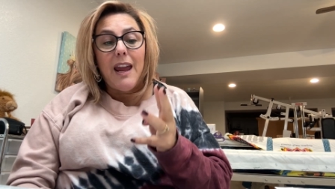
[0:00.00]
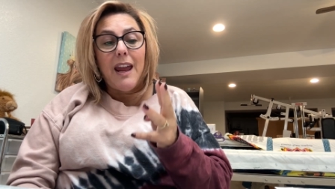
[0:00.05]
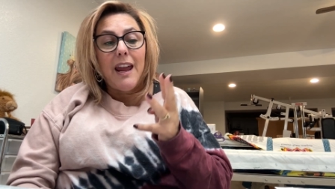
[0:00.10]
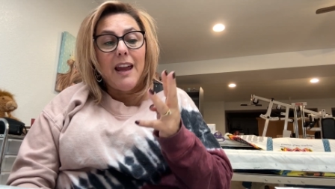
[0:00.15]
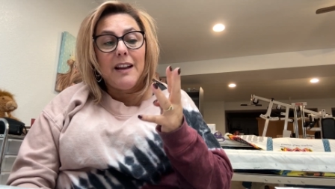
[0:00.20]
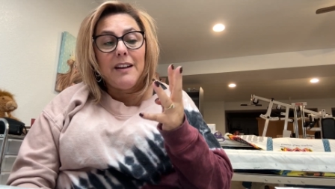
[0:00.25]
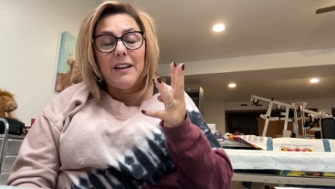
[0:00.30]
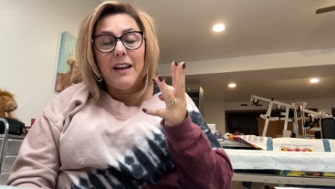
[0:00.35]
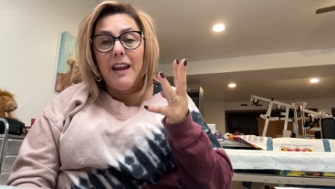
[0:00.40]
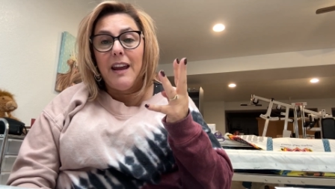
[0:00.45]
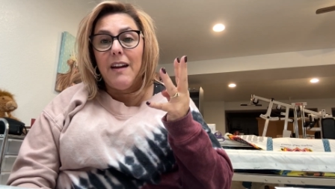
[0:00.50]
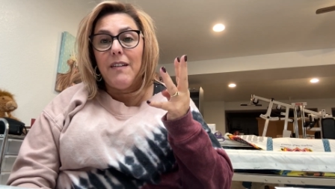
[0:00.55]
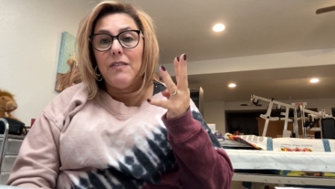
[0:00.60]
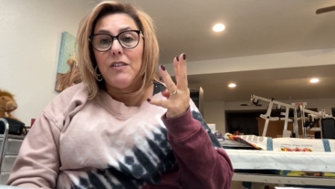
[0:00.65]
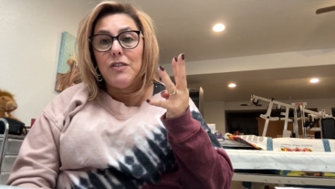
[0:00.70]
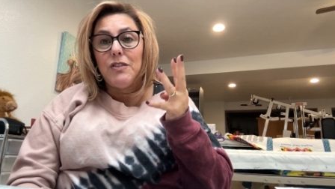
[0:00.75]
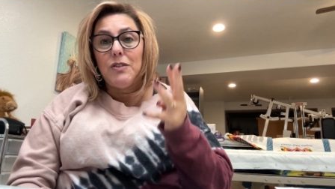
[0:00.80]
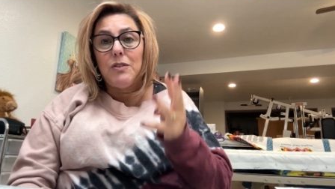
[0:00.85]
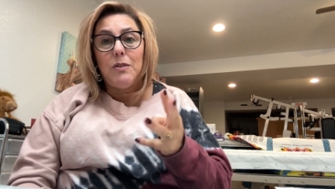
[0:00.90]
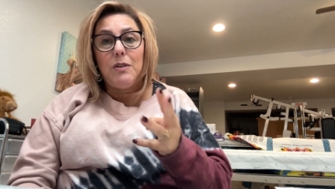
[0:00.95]
and I have
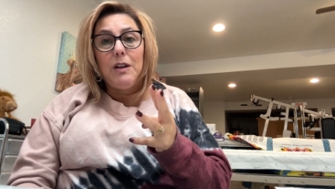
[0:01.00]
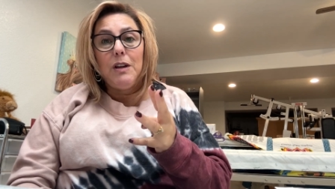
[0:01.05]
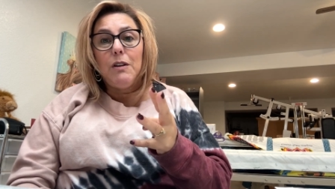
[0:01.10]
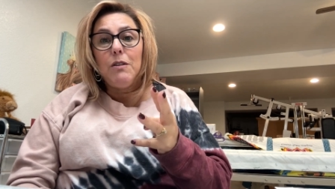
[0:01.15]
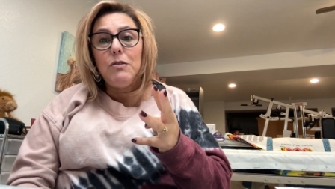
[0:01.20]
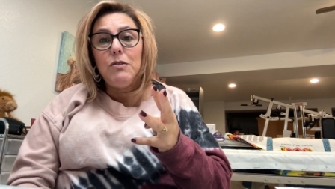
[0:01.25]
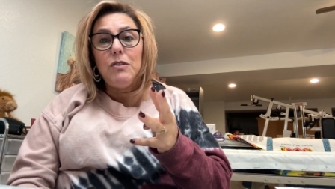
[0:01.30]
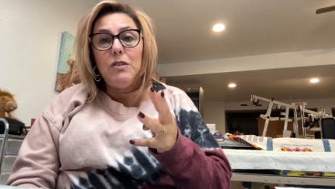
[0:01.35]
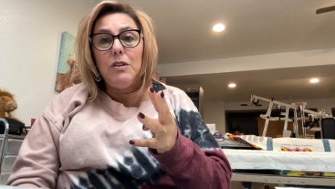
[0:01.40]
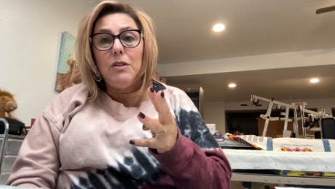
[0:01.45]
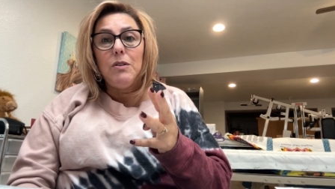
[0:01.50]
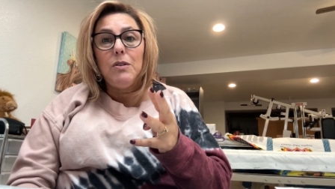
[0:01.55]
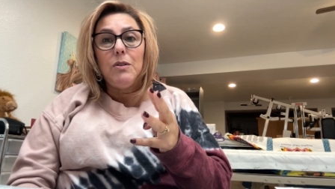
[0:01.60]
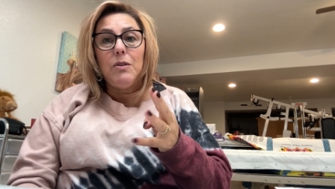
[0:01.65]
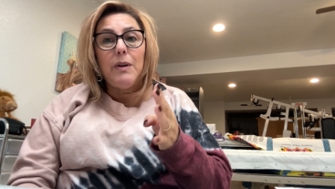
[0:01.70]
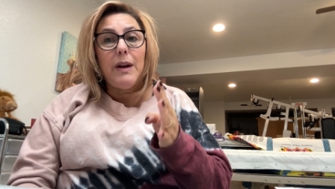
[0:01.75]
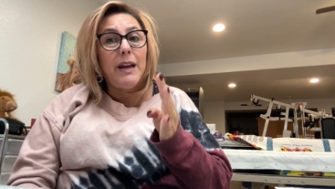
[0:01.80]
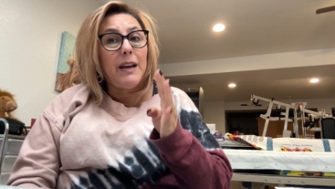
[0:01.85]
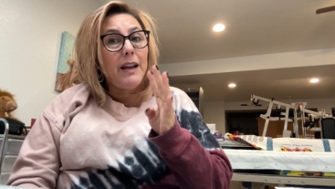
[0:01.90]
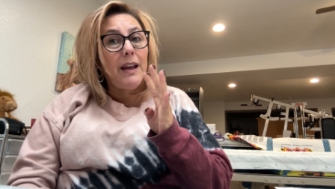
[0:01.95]
the Studio
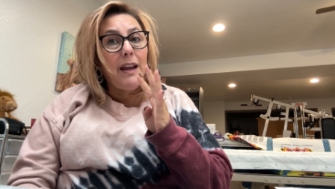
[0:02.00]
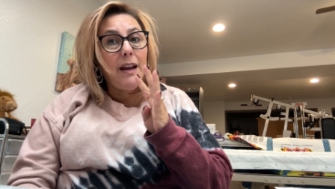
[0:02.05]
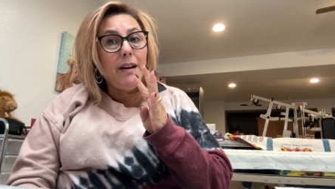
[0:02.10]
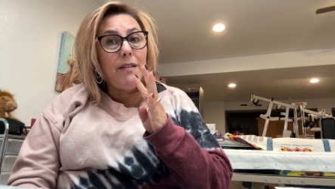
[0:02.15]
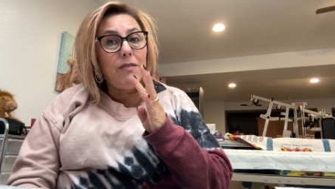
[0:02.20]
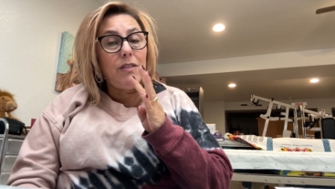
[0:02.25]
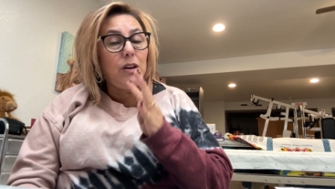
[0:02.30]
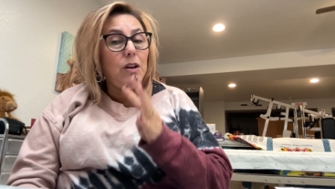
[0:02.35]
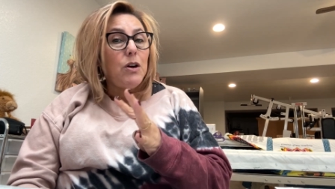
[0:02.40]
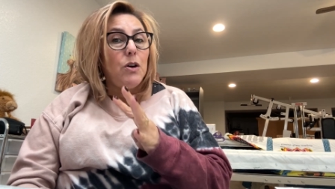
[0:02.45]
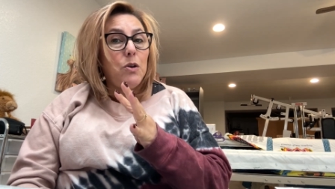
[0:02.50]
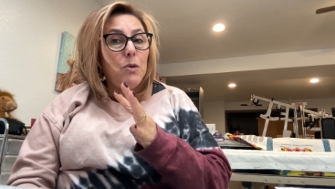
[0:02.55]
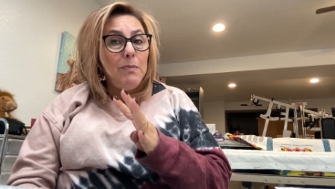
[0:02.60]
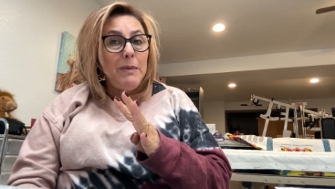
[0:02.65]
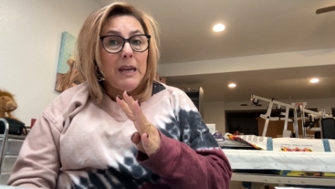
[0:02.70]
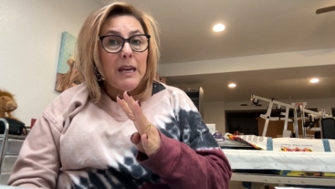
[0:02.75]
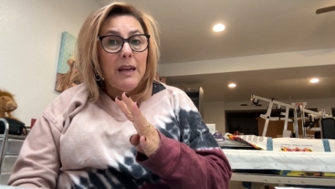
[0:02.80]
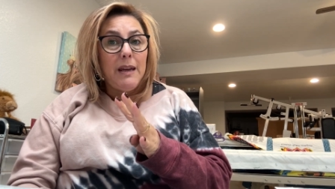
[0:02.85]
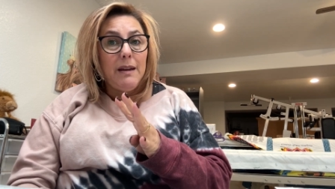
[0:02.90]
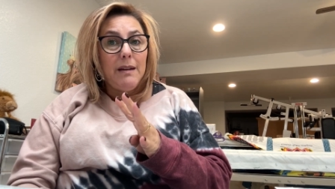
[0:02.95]
two, and I have the Go
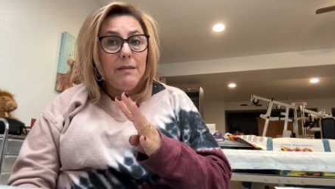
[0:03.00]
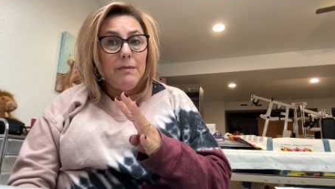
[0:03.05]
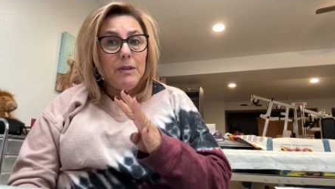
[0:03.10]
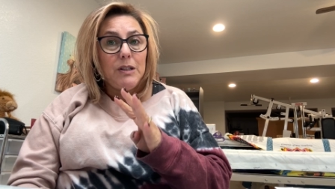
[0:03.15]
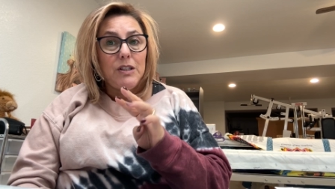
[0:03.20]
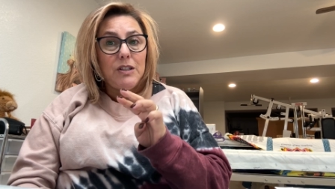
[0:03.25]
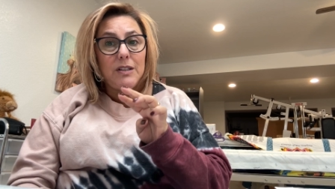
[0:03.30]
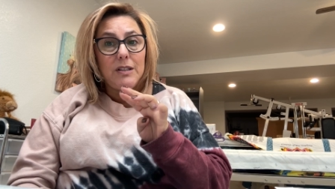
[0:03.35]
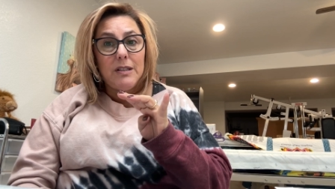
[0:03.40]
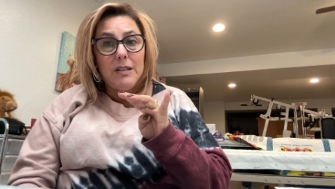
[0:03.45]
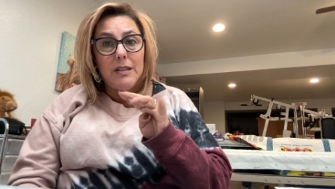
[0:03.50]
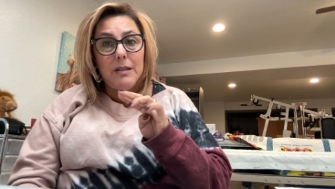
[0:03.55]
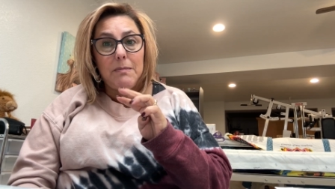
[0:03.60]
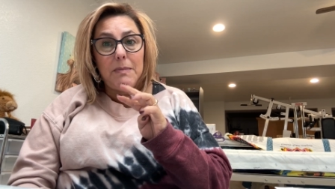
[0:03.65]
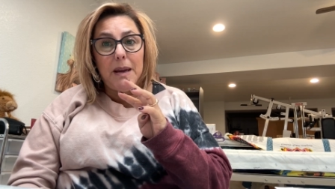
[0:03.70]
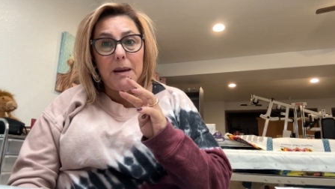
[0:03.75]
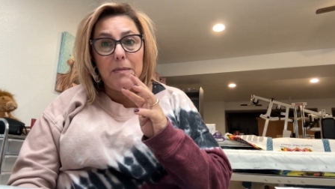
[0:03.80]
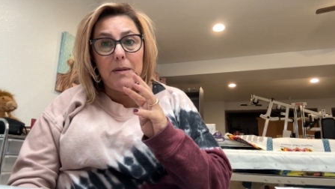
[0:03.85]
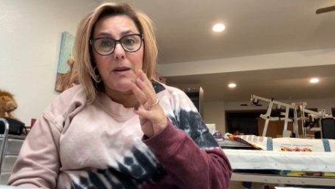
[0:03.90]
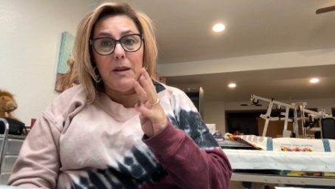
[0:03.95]
Me, which is the
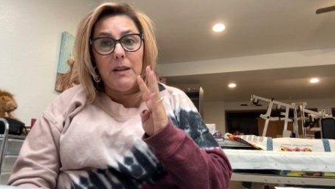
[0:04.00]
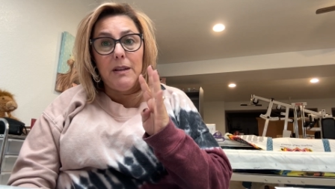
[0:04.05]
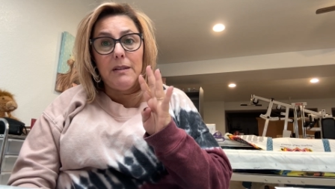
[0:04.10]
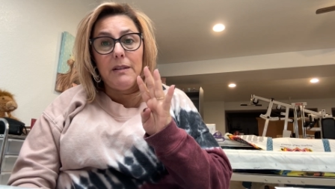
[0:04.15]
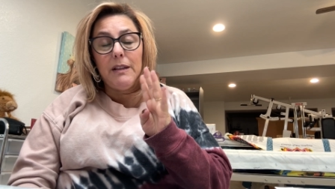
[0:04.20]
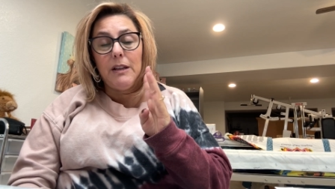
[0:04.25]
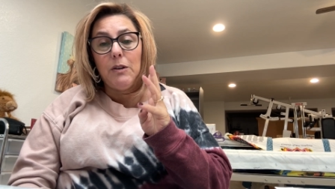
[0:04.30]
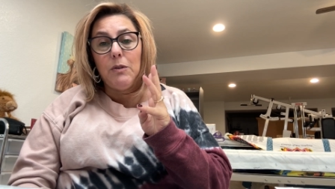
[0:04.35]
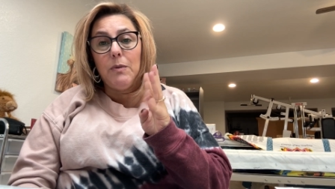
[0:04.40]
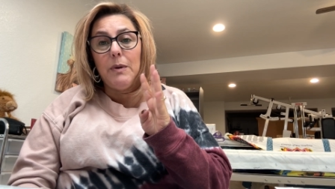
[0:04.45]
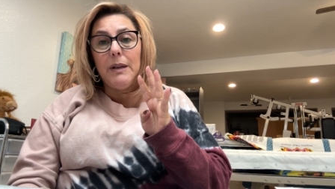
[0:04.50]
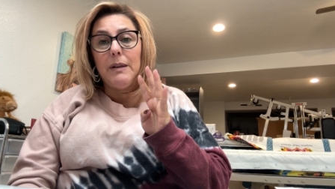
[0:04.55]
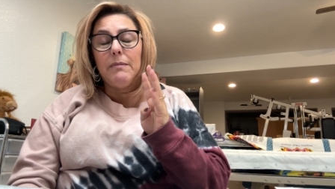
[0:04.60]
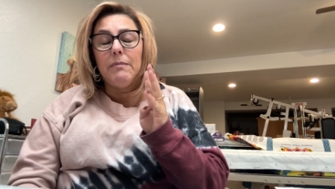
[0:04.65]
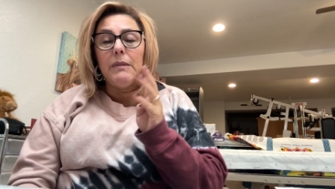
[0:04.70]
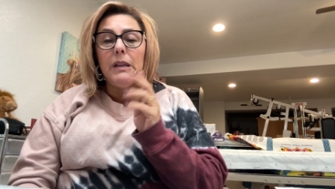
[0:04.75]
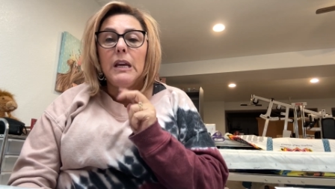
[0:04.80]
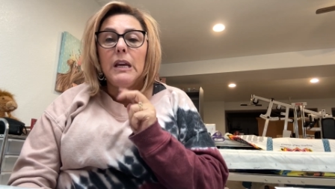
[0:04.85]
baby little one.